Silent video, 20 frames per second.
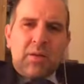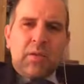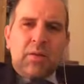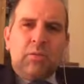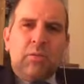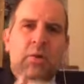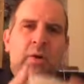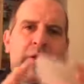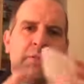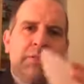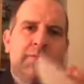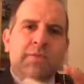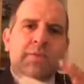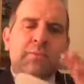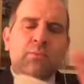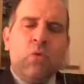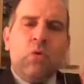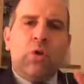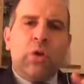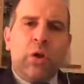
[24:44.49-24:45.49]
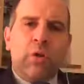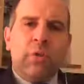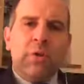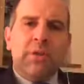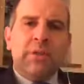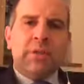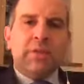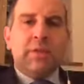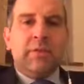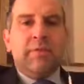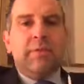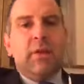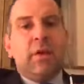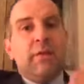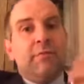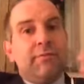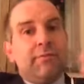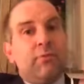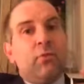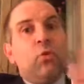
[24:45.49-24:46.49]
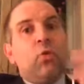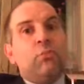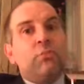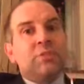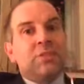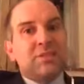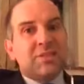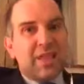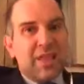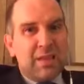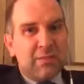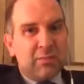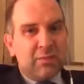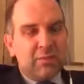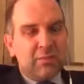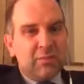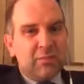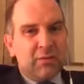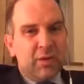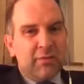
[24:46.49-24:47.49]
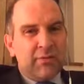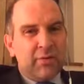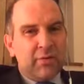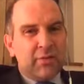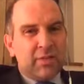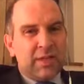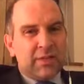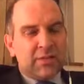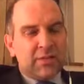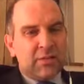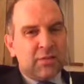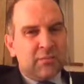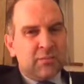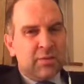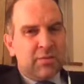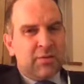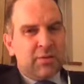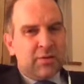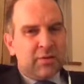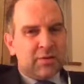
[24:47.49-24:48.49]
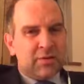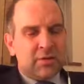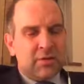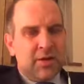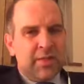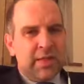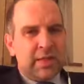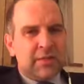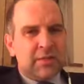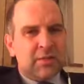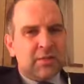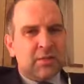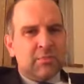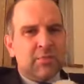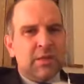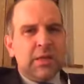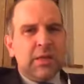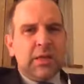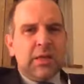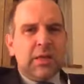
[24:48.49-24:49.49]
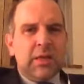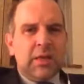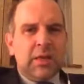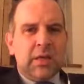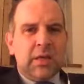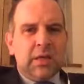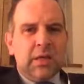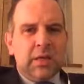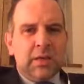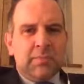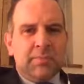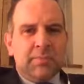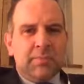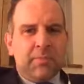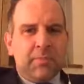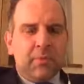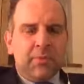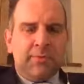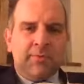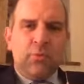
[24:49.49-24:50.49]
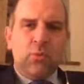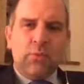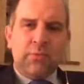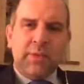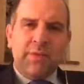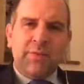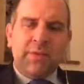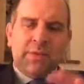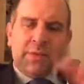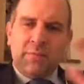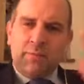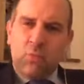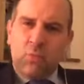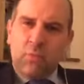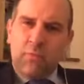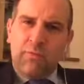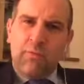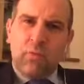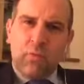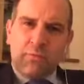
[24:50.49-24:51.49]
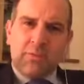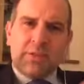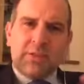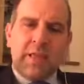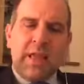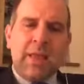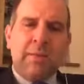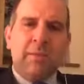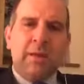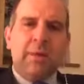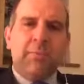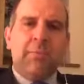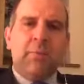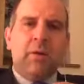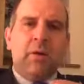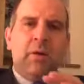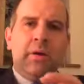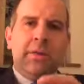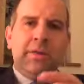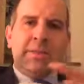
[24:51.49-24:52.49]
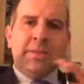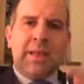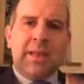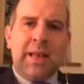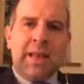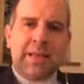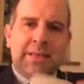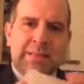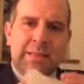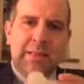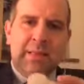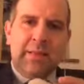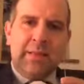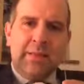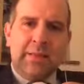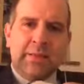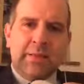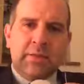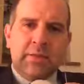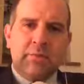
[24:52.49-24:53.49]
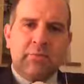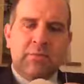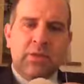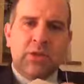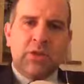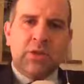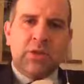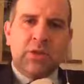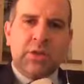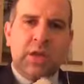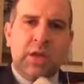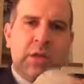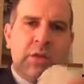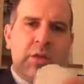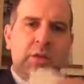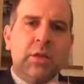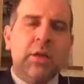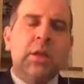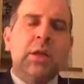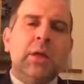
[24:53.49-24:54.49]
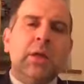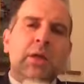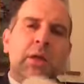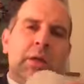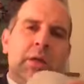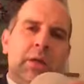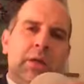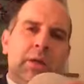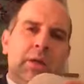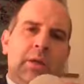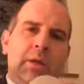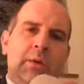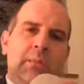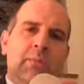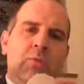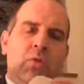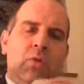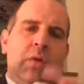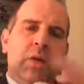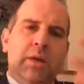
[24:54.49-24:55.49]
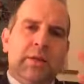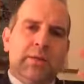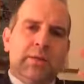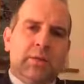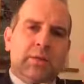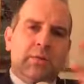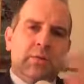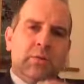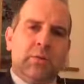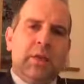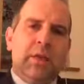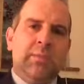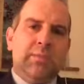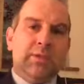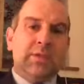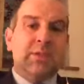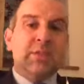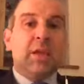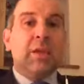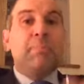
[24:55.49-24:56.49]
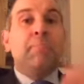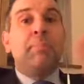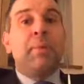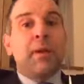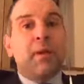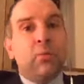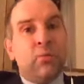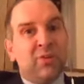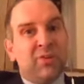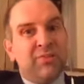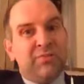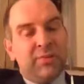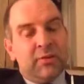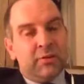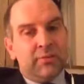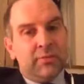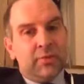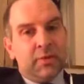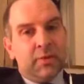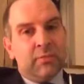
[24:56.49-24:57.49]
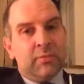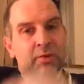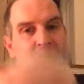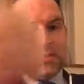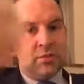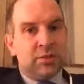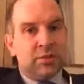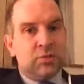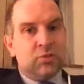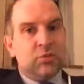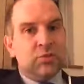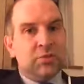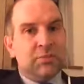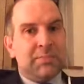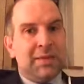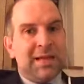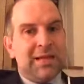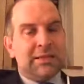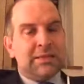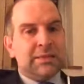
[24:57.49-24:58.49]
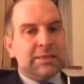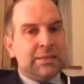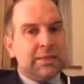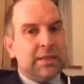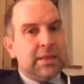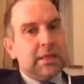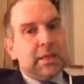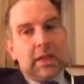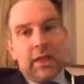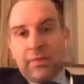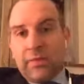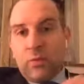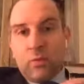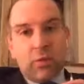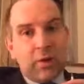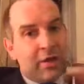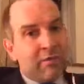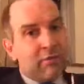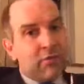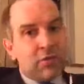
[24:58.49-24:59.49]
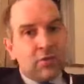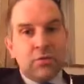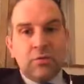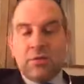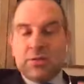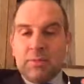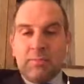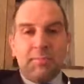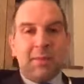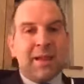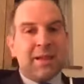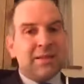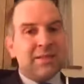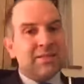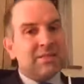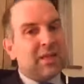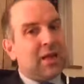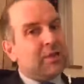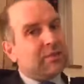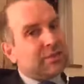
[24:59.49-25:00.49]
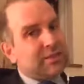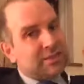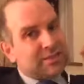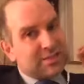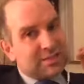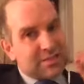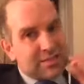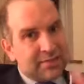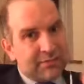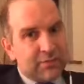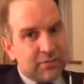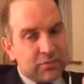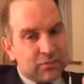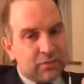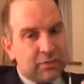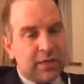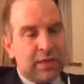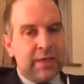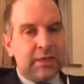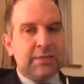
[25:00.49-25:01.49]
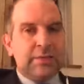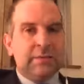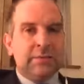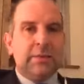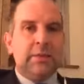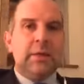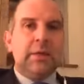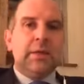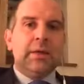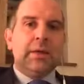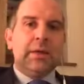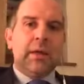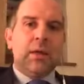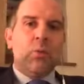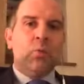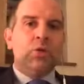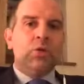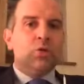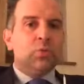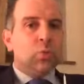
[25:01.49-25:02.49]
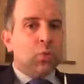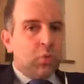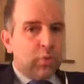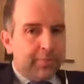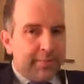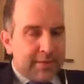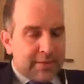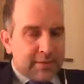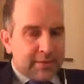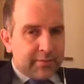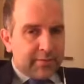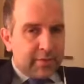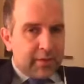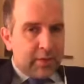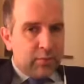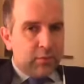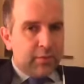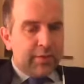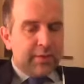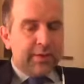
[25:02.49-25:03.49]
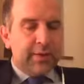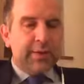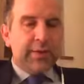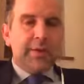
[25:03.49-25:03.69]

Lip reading: Whereas if it's more cohesive, form stable, you might have heard that term, the Americans like that term. Form, if it's a more form stable implant, it's less likely to ridge and knuckle and more likely to sort of keep its shape, but it will feel firmer. So there's always a balance. I think whatever you do is a balance. I think it's a difficult case. I wish you all the best of luck with it.